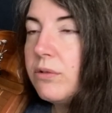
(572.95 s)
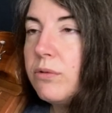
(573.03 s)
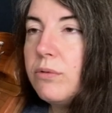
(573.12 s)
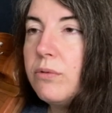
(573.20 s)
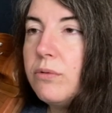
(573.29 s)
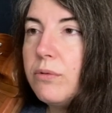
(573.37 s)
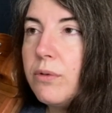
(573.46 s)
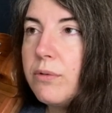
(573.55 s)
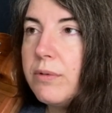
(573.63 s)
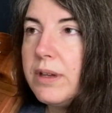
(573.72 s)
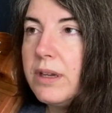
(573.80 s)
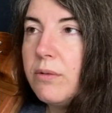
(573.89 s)
two
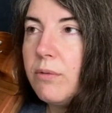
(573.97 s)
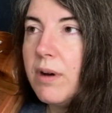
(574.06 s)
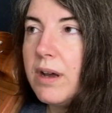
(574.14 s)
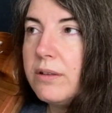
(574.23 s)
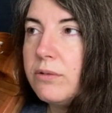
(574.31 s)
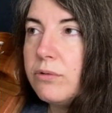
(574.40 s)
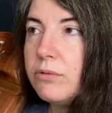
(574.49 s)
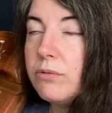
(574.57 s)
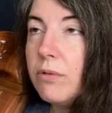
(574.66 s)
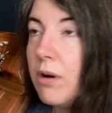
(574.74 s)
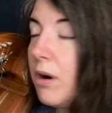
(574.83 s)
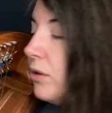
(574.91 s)
three one two
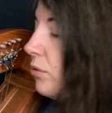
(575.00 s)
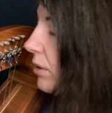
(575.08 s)
or oh, you